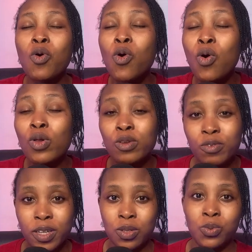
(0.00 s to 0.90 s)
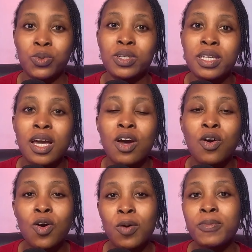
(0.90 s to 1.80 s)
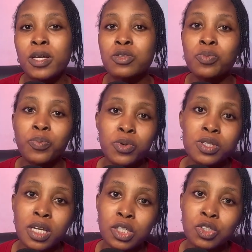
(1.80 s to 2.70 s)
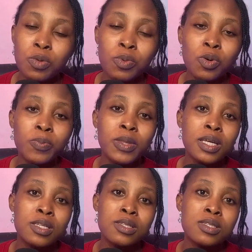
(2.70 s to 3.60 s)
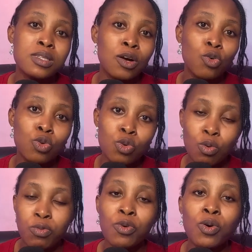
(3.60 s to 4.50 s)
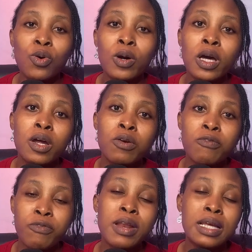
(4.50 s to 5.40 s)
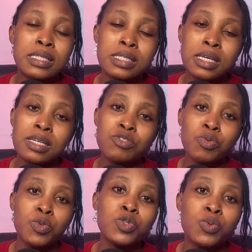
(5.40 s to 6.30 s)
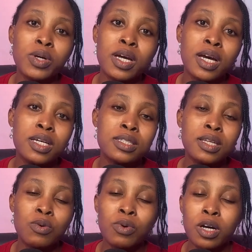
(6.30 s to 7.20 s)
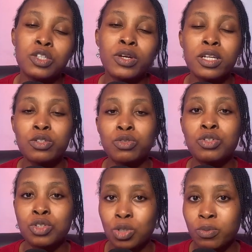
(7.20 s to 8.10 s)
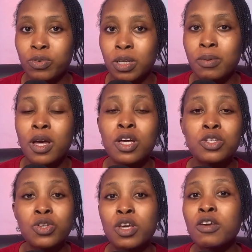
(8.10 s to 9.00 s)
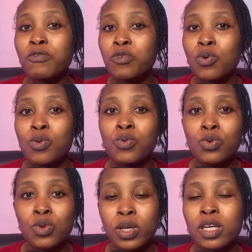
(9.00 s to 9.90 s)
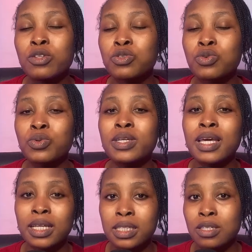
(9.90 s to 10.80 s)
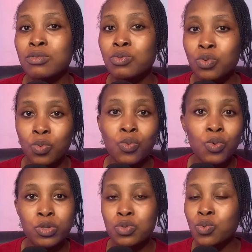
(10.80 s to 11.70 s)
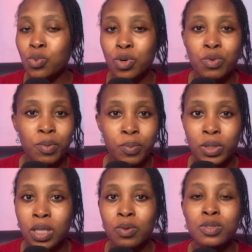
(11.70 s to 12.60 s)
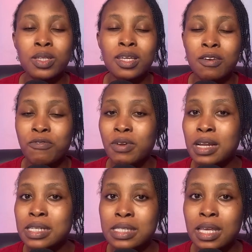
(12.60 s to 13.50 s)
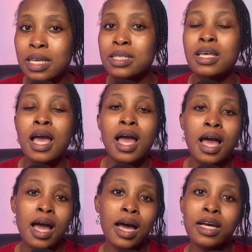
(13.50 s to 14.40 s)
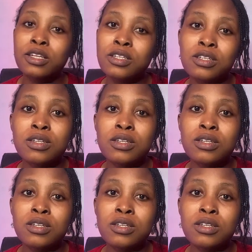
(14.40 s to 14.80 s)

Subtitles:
all over the world come there to post their job openings or look for freelancers, remote workers that will actually do the job for them. So if you're looking to want to work remotely, want to get freelance gigs, and